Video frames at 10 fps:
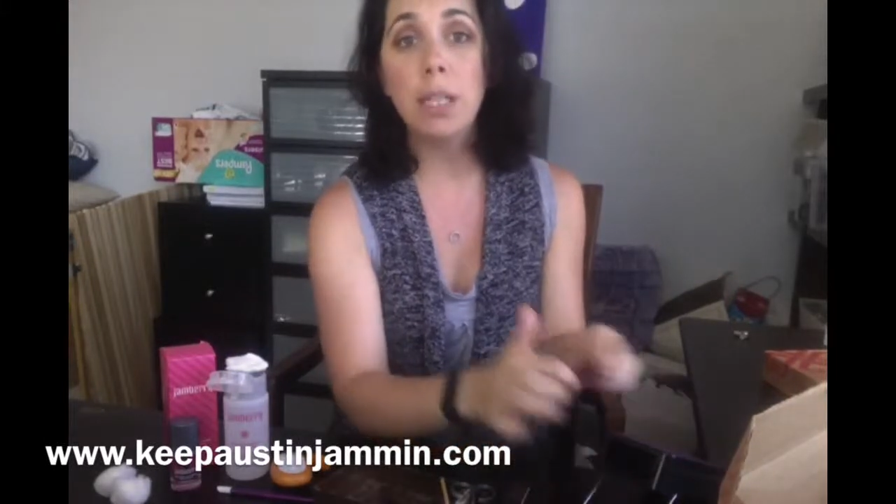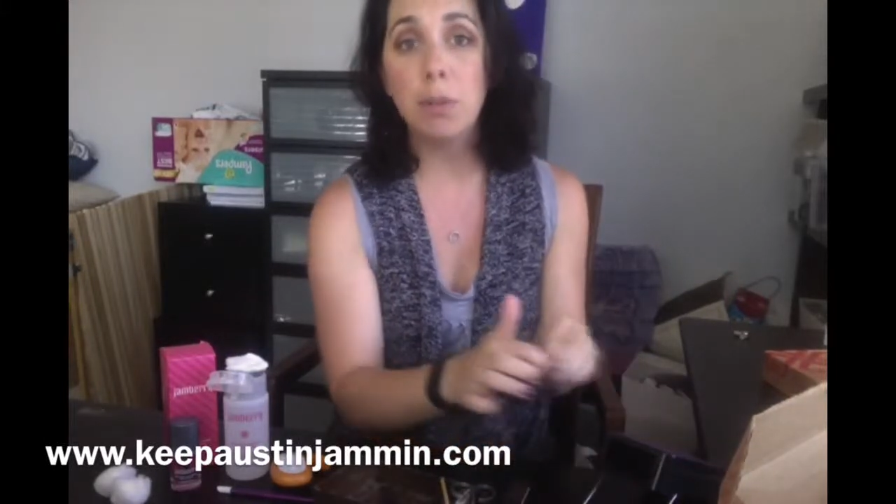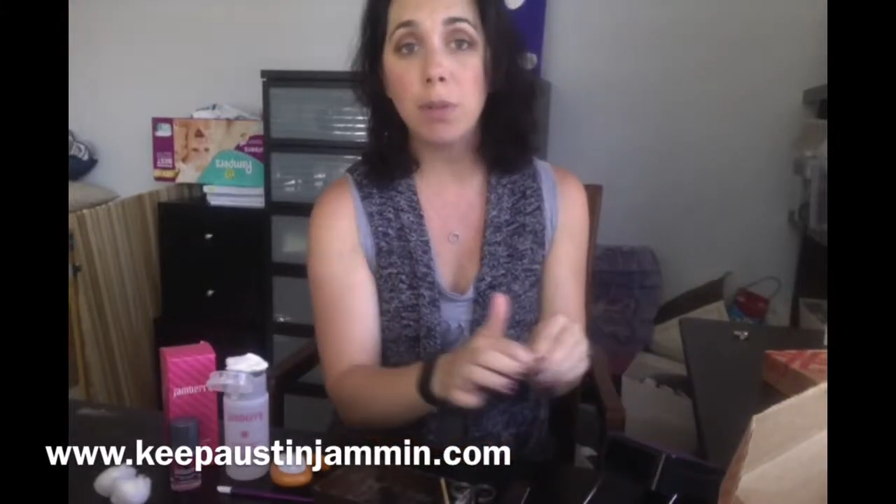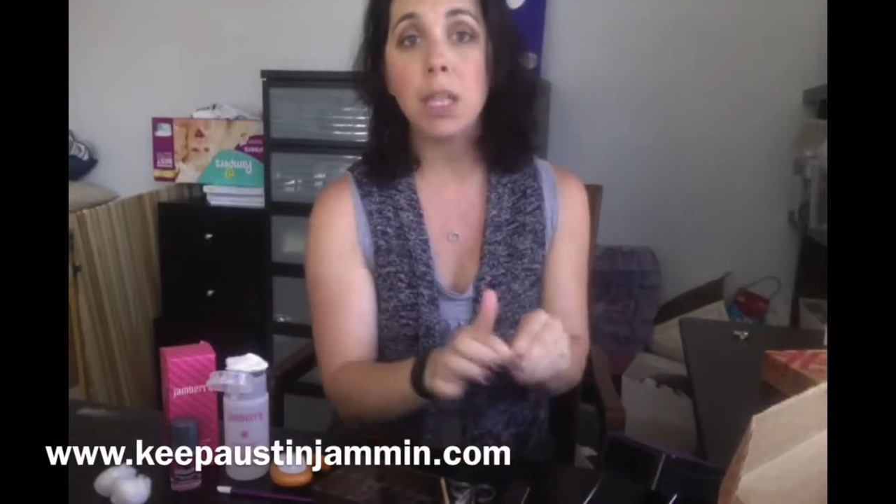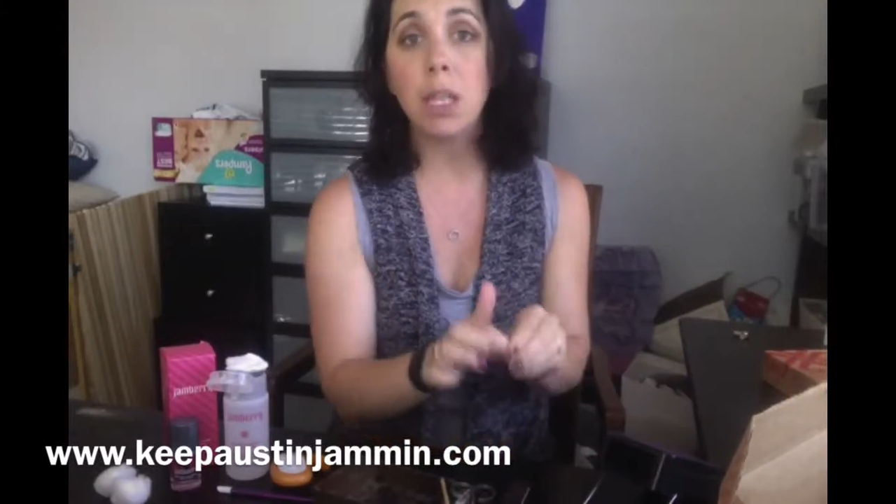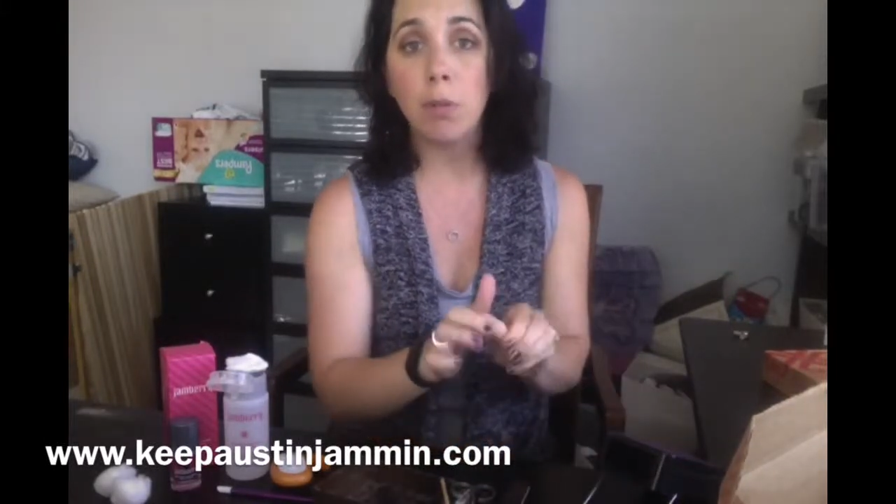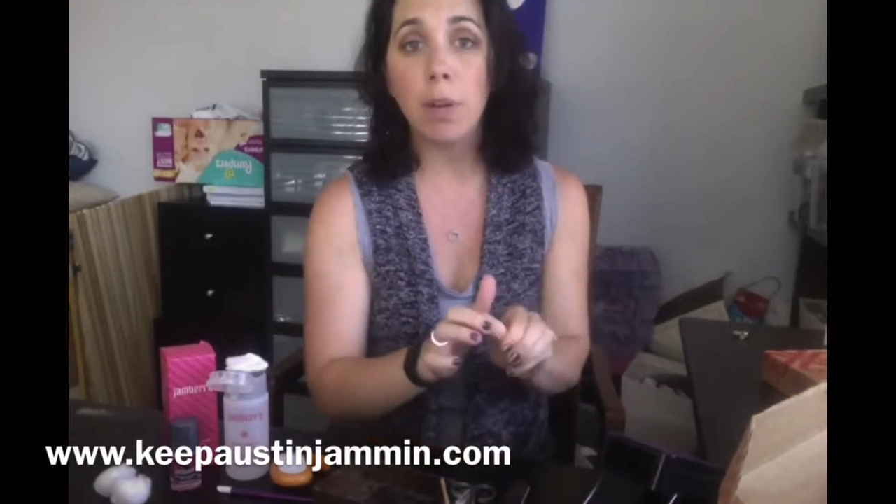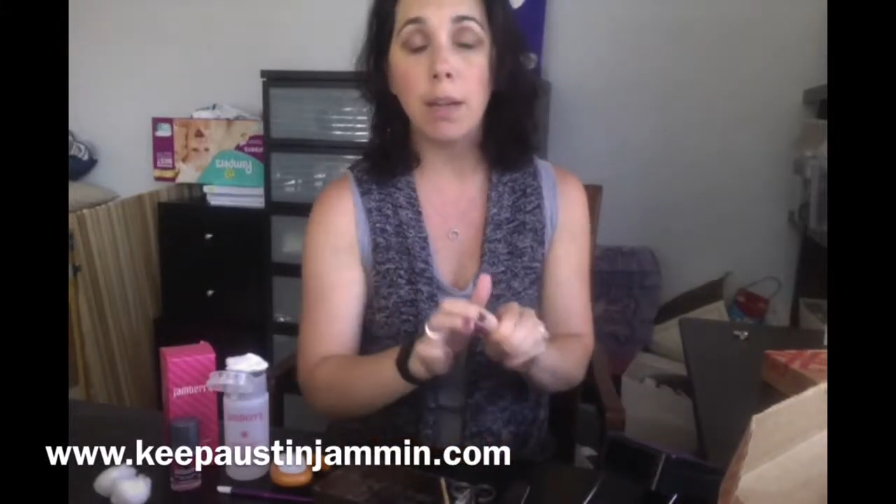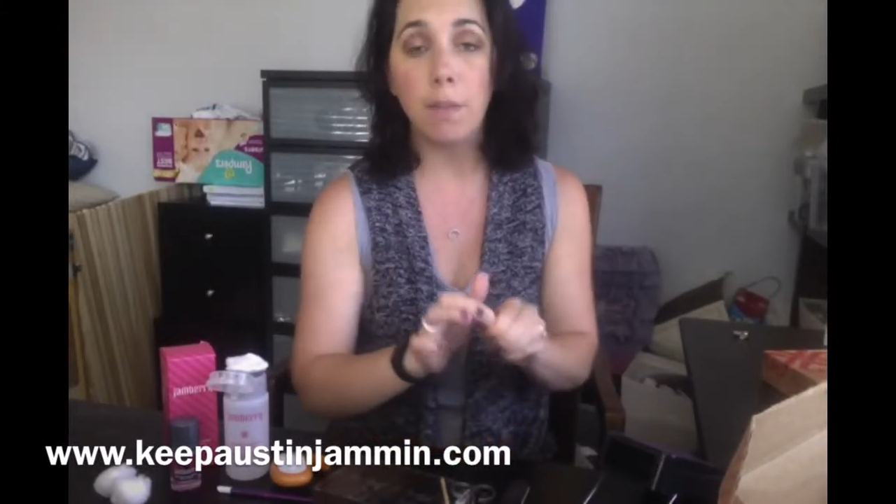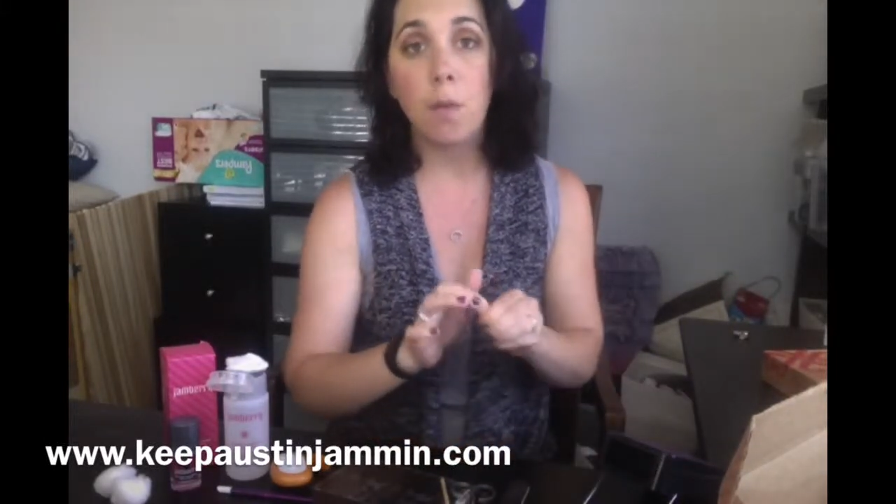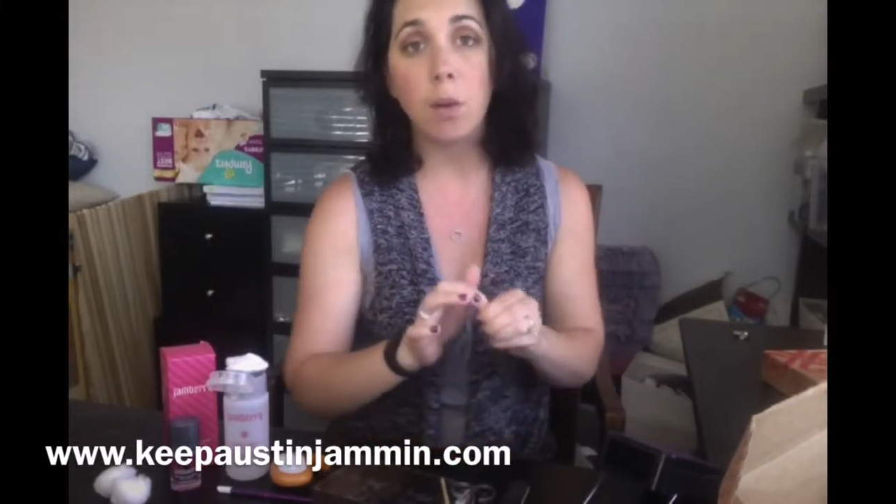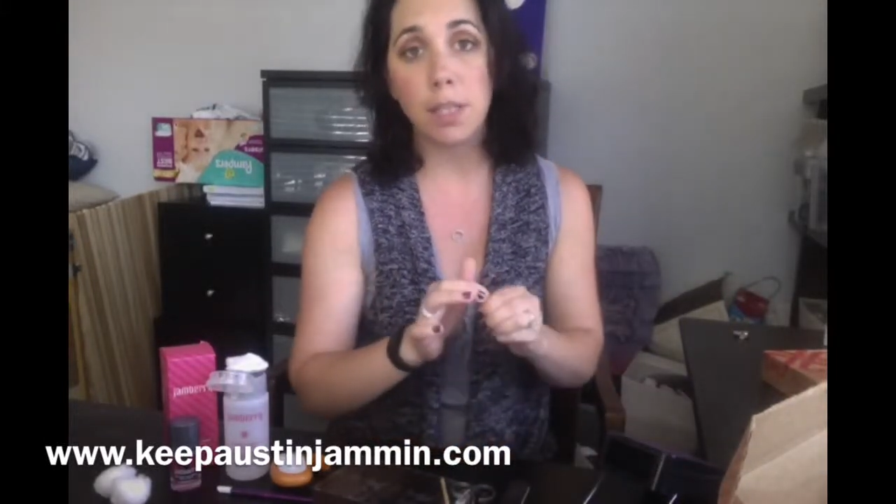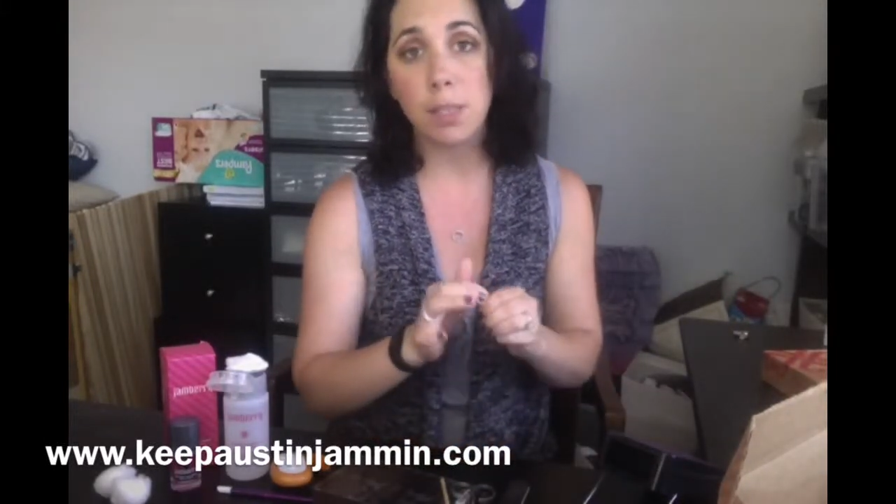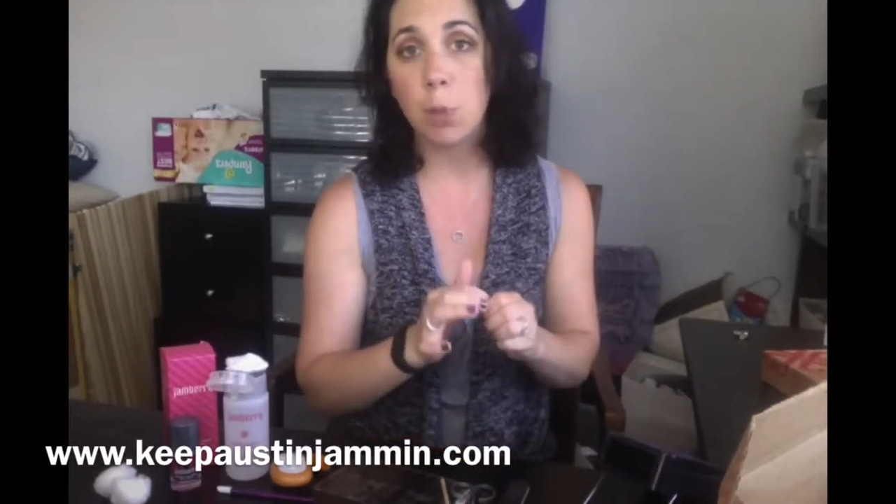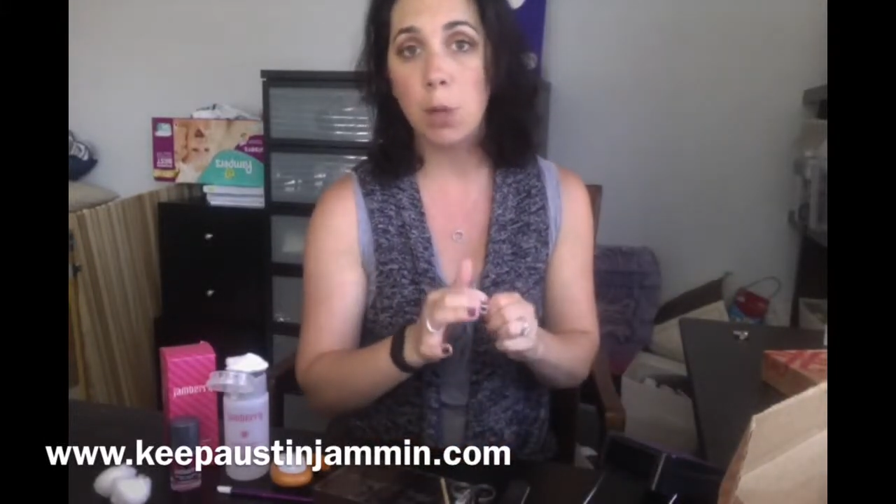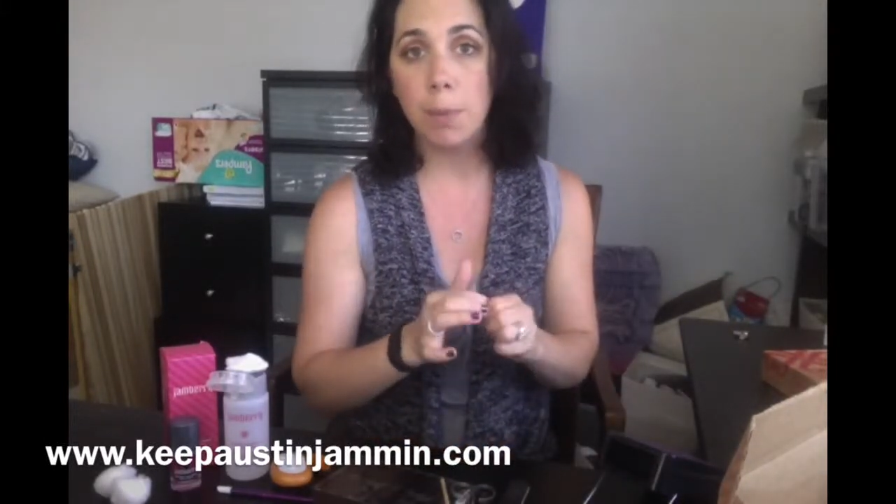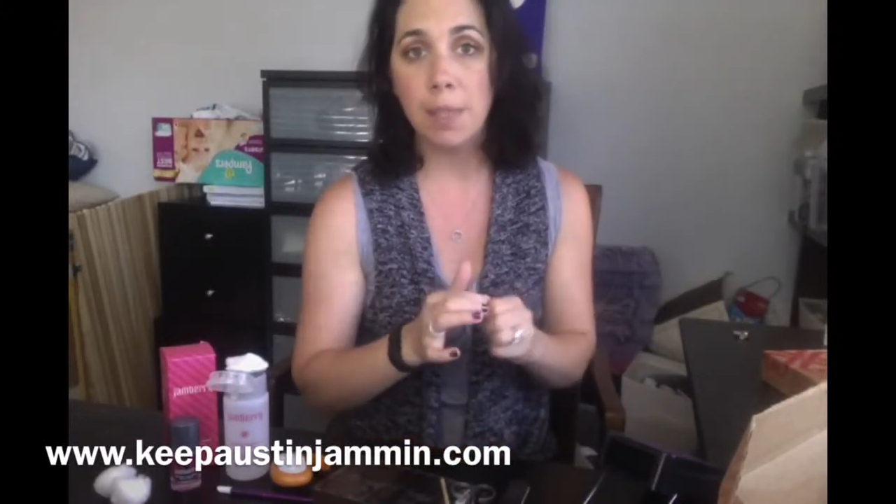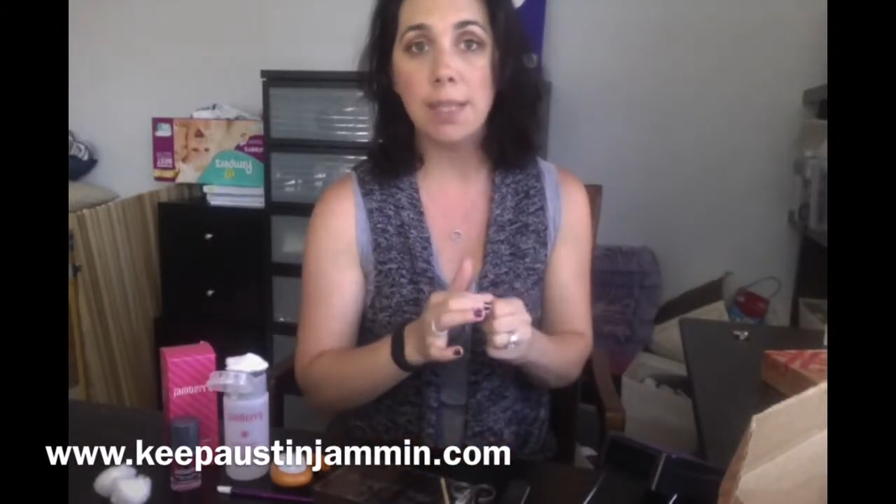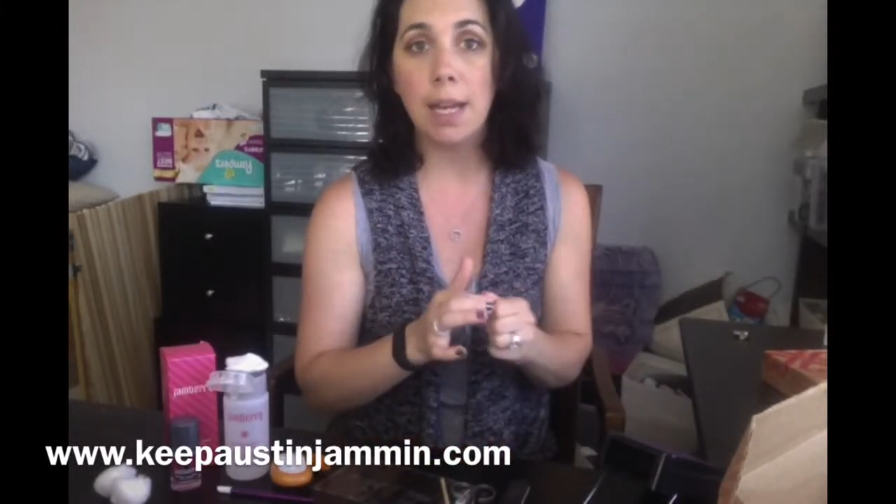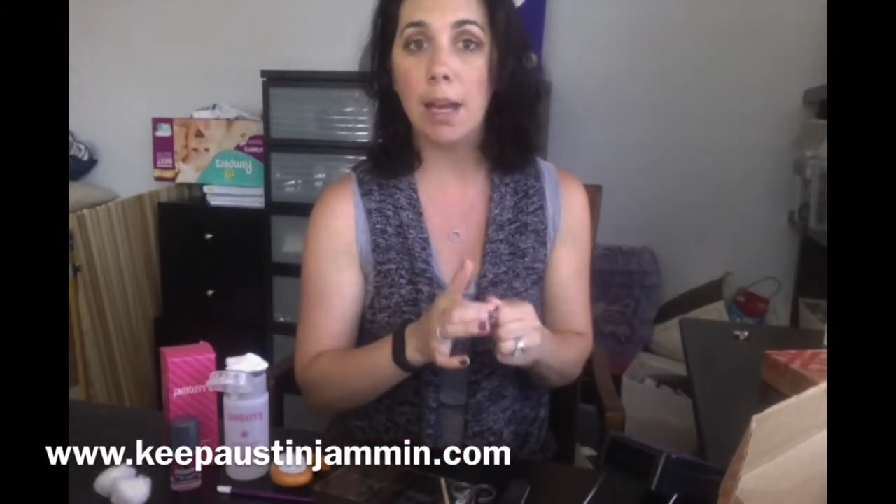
really great for this purpose.